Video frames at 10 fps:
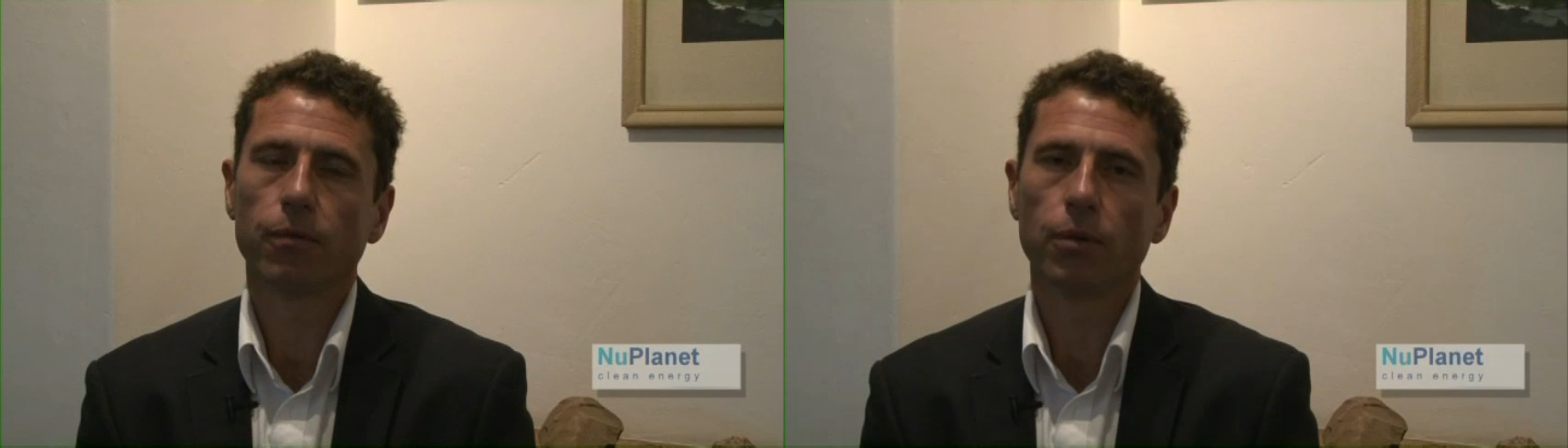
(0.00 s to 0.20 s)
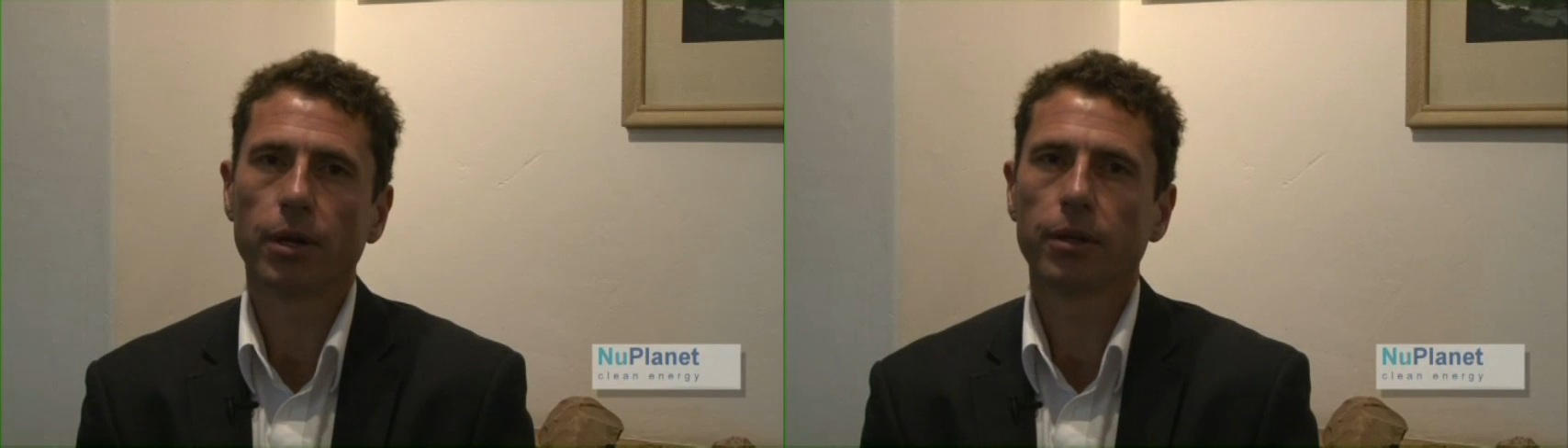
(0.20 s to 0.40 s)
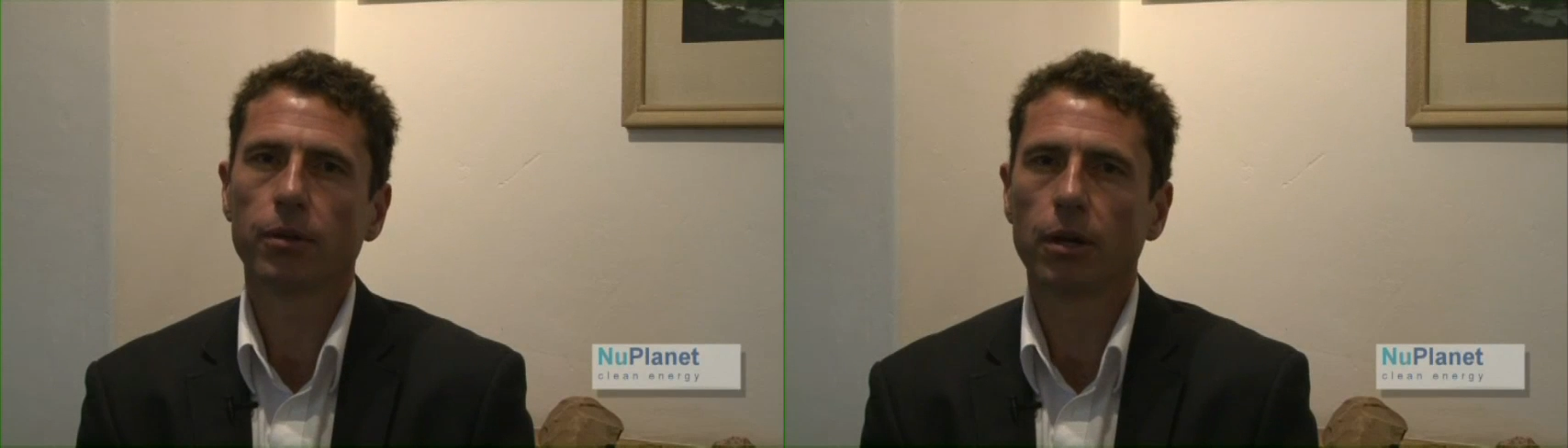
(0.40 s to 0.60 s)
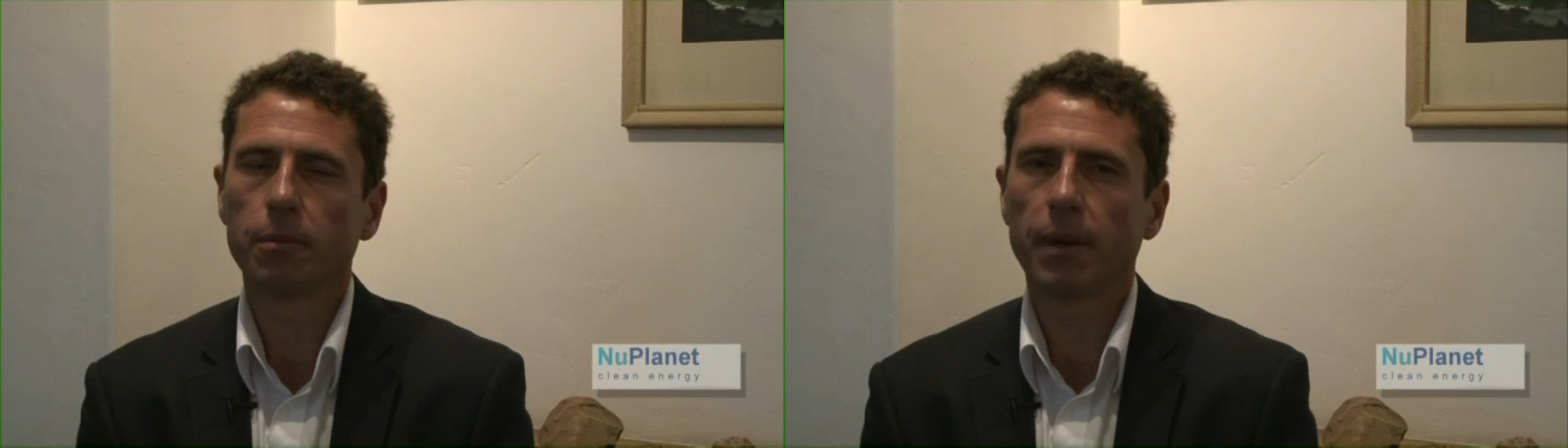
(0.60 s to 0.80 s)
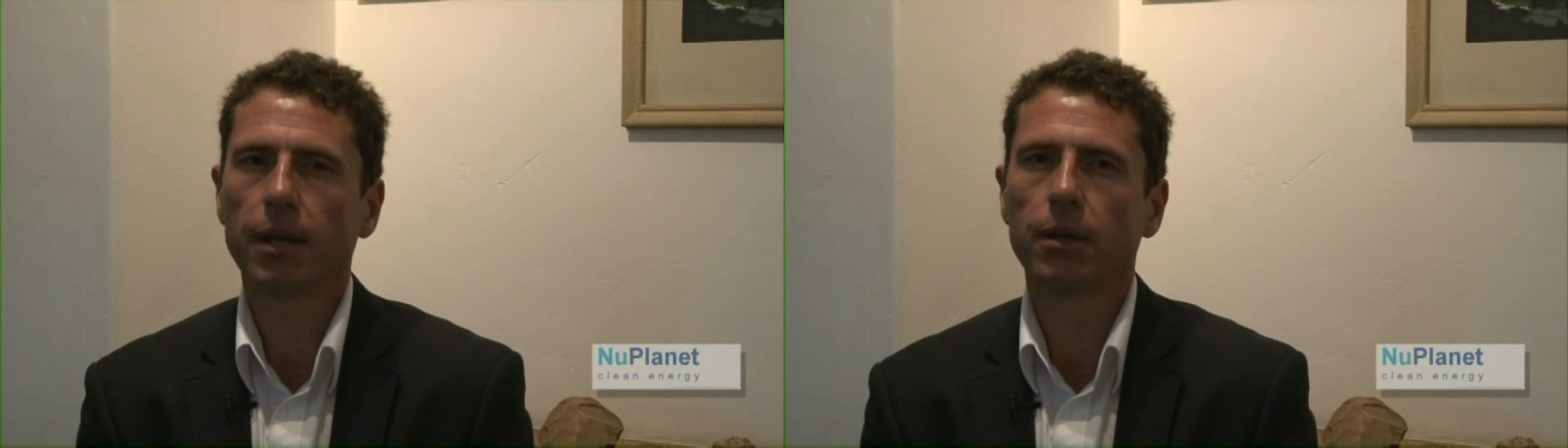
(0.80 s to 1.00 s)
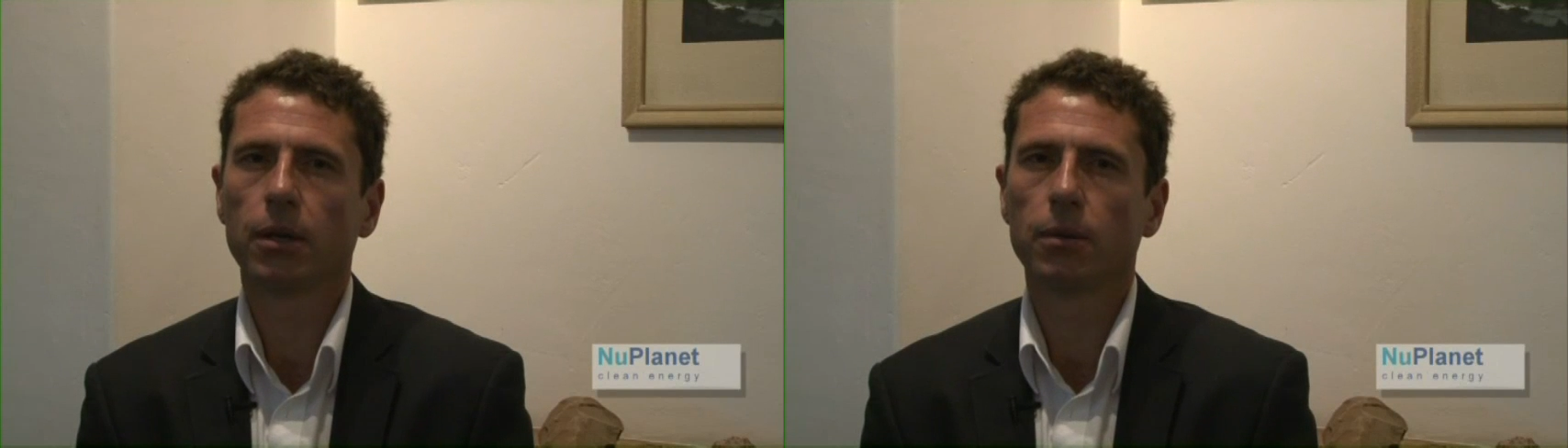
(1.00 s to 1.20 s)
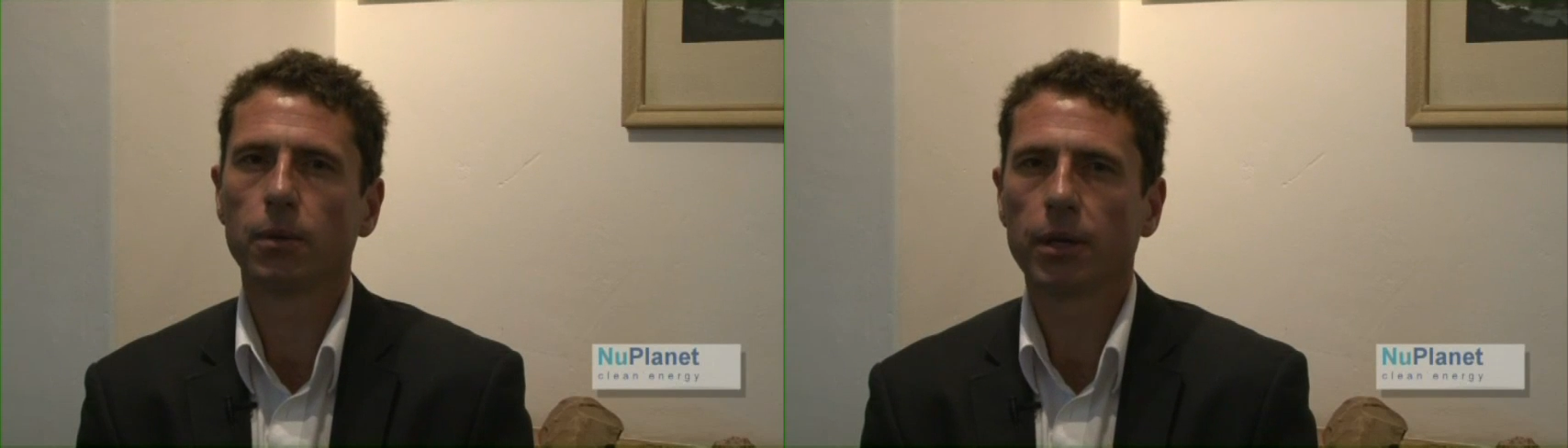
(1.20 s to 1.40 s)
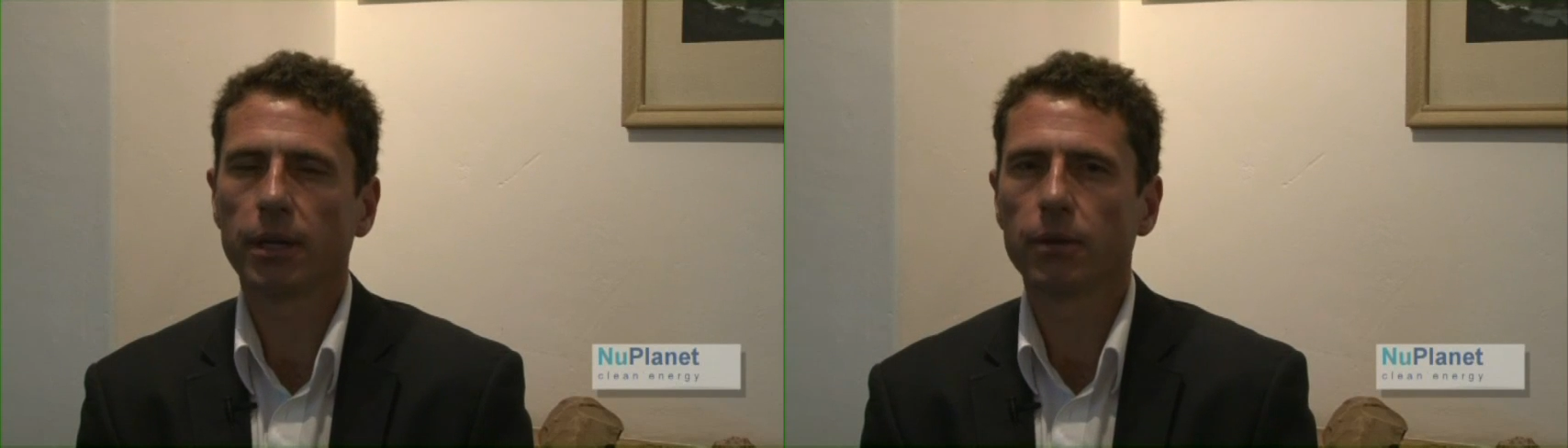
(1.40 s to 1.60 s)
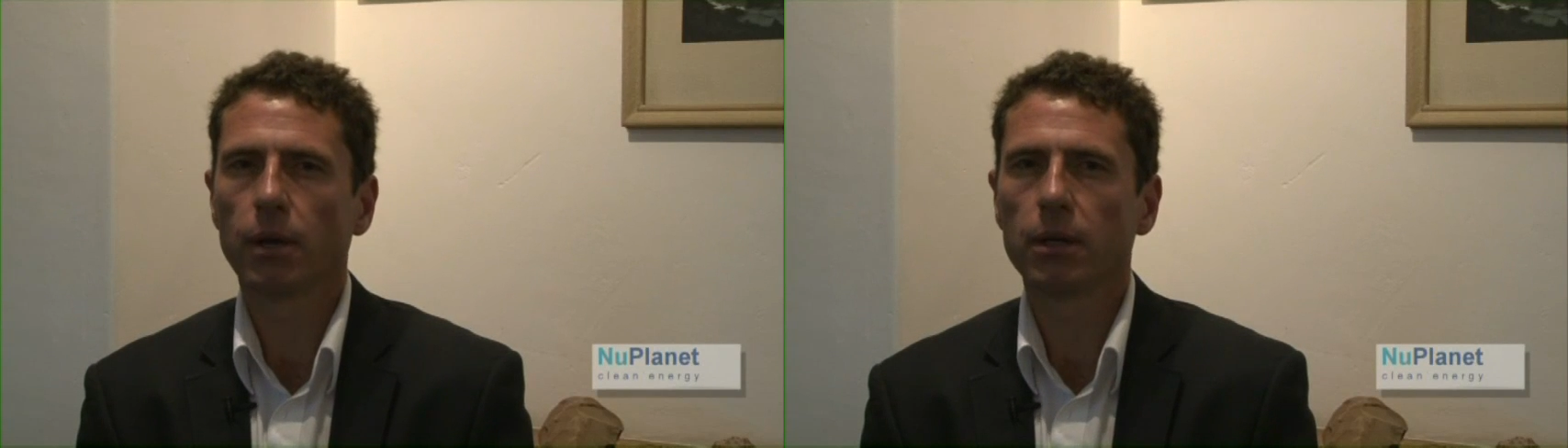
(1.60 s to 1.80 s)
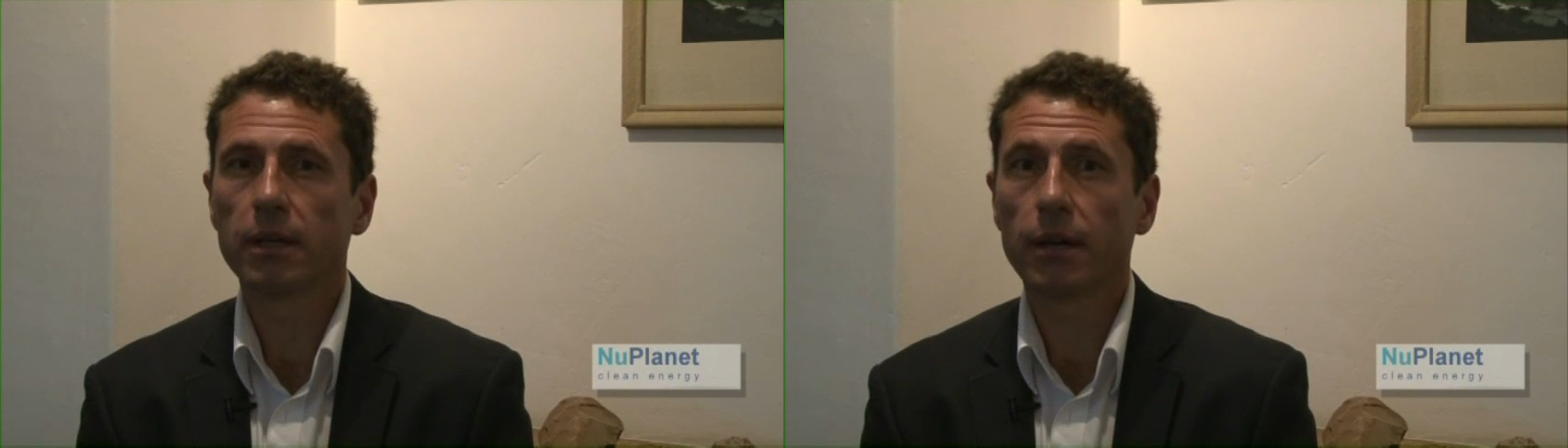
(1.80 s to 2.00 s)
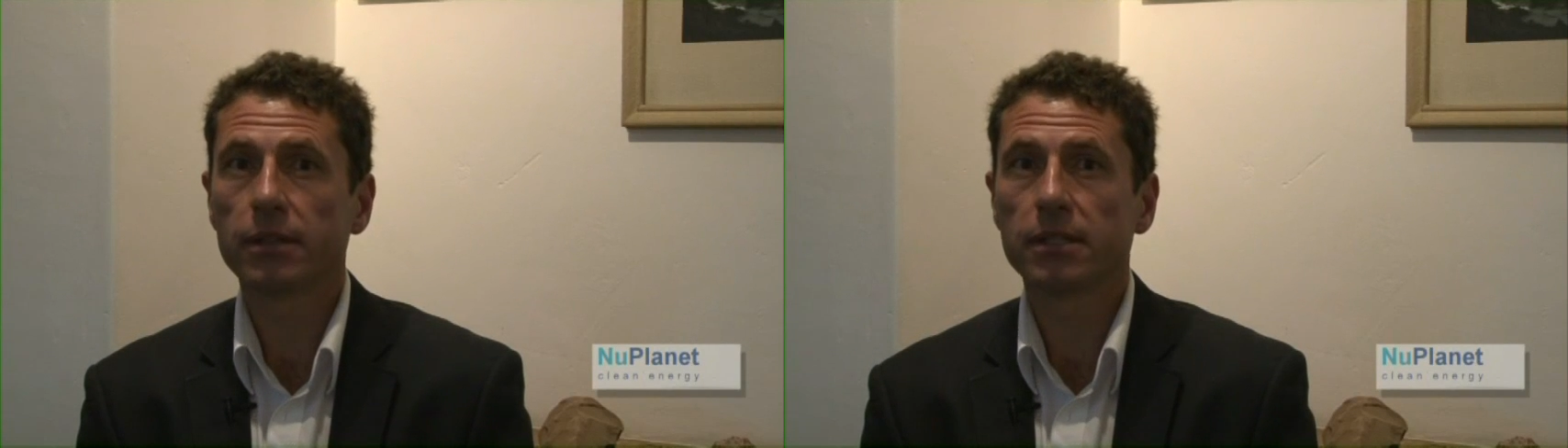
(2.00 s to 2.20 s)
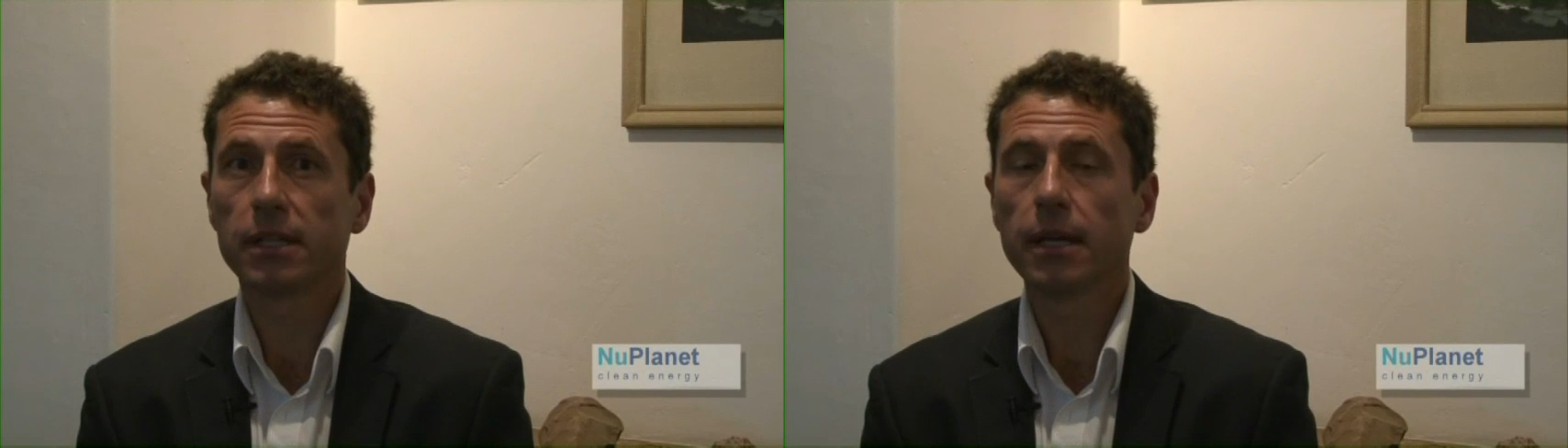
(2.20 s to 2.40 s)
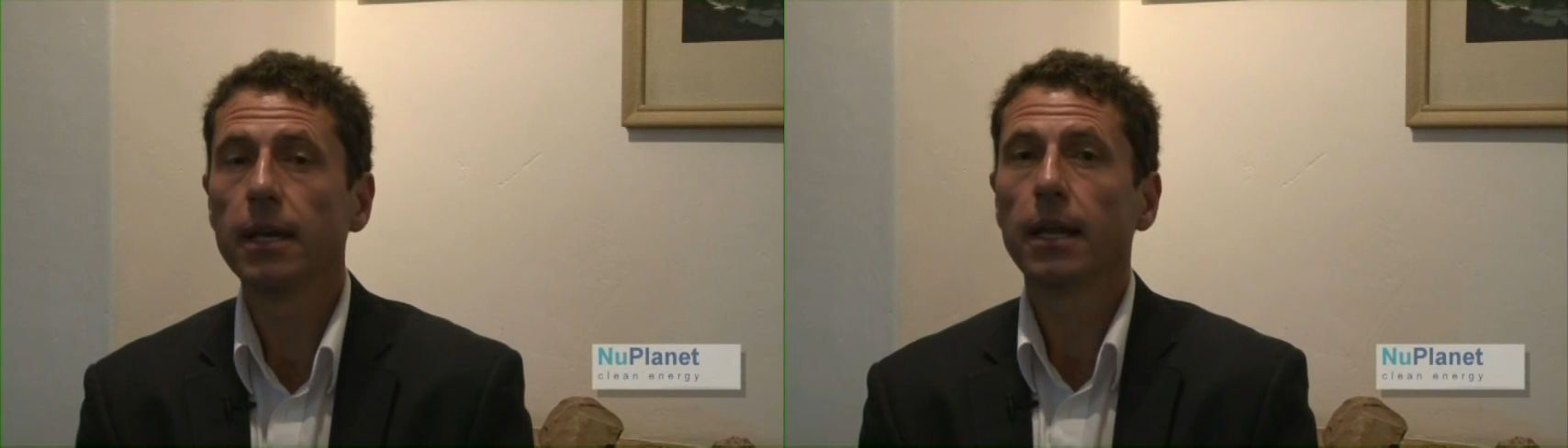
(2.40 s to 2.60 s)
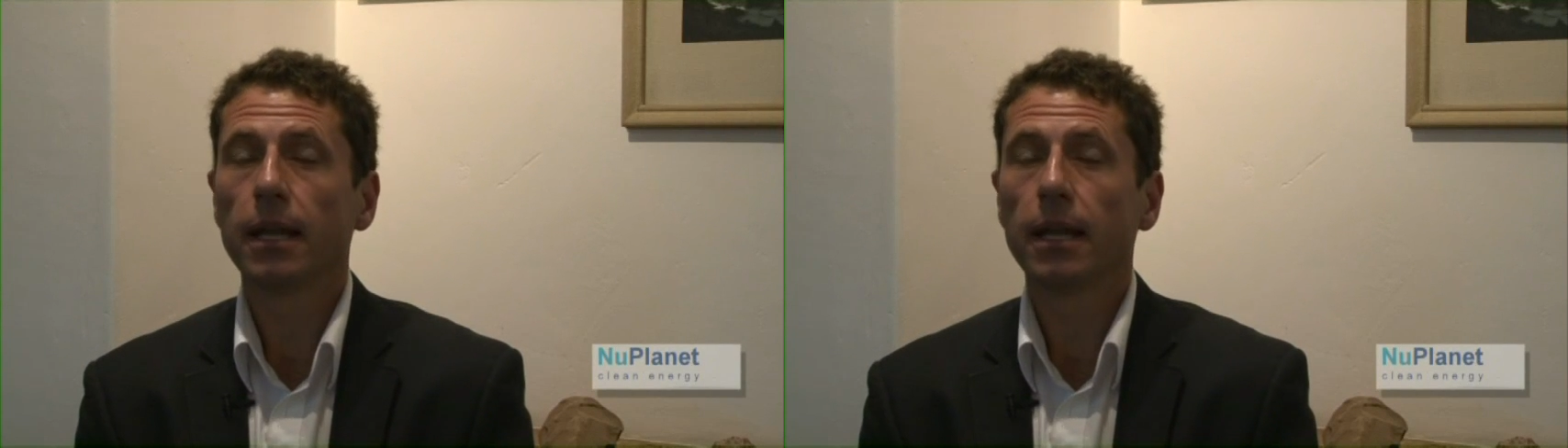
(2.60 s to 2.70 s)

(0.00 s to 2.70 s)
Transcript: of working in your own backyard, working in your own currency,